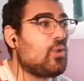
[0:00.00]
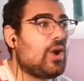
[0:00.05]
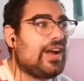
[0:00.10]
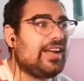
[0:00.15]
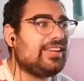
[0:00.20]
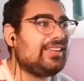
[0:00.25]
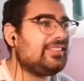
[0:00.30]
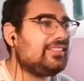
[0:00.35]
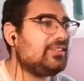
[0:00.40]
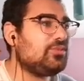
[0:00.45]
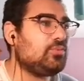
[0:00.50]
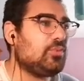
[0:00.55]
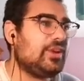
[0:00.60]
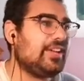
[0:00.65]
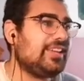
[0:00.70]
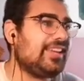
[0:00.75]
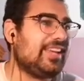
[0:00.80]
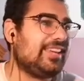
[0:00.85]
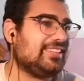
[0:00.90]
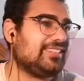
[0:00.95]
Why is he
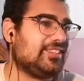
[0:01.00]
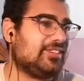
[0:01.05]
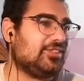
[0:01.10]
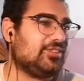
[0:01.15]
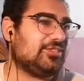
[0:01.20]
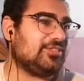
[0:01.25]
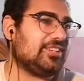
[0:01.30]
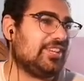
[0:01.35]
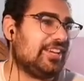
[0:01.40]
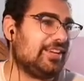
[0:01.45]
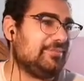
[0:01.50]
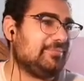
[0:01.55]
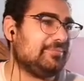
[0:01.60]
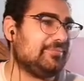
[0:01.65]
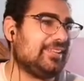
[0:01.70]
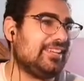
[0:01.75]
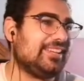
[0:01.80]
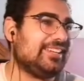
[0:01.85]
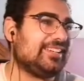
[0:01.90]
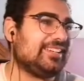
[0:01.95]
winking the whole time?
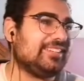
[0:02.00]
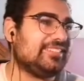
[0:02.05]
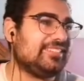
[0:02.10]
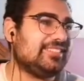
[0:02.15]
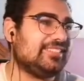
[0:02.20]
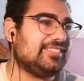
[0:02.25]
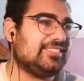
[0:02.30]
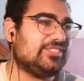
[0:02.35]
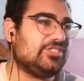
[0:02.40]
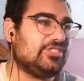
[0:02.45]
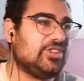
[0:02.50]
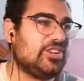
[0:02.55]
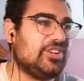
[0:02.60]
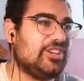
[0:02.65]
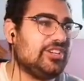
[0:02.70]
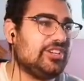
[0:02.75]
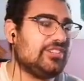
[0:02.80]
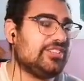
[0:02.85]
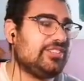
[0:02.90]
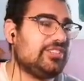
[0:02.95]
Like,
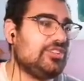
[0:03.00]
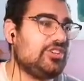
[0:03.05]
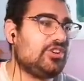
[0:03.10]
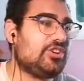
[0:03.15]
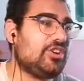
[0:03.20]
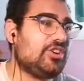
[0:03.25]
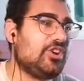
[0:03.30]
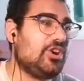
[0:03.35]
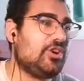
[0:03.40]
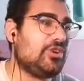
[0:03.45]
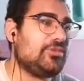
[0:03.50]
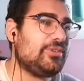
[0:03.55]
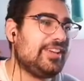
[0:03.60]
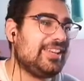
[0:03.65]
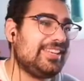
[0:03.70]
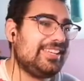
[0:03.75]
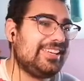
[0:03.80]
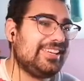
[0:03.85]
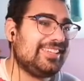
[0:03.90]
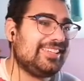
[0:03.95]
sir, you're
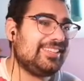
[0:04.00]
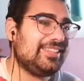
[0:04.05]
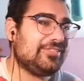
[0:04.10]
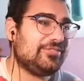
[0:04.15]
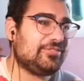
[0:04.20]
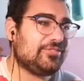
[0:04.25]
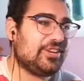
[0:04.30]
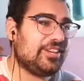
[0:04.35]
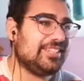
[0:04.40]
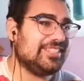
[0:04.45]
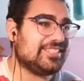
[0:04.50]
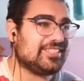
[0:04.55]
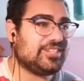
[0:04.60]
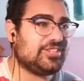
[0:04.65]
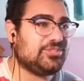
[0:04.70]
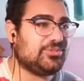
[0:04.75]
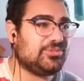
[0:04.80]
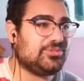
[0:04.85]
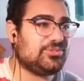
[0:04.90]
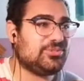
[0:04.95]
already in the front.
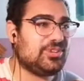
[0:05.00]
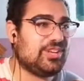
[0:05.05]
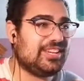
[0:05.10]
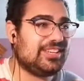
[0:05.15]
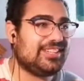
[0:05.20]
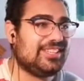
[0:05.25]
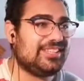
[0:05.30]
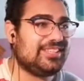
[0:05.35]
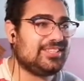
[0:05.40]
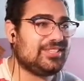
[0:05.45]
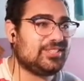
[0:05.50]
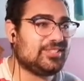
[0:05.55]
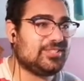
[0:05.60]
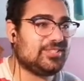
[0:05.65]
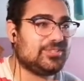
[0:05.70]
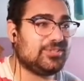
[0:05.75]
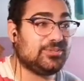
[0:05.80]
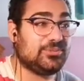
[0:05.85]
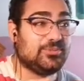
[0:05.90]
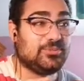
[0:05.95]
You do not need
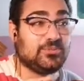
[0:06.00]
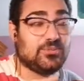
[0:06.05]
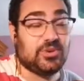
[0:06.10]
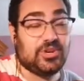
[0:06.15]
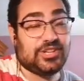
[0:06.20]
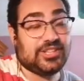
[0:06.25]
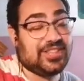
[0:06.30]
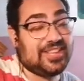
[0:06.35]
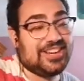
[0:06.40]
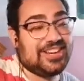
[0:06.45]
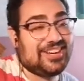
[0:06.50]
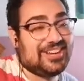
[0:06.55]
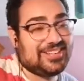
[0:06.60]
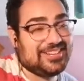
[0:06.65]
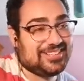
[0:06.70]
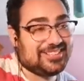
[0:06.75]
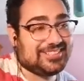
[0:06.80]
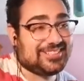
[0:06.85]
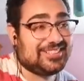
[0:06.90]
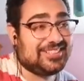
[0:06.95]
to work that
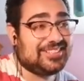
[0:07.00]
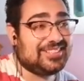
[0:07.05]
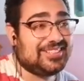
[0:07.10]
hard.